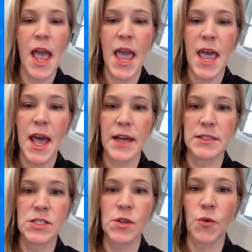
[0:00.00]

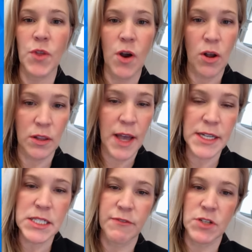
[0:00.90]
And so there are a lot
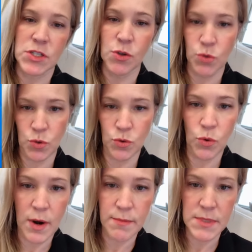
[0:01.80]
of different social
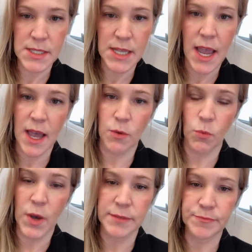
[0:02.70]
norms and
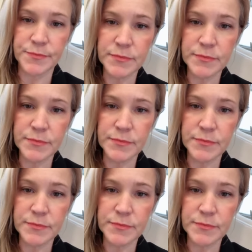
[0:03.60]
what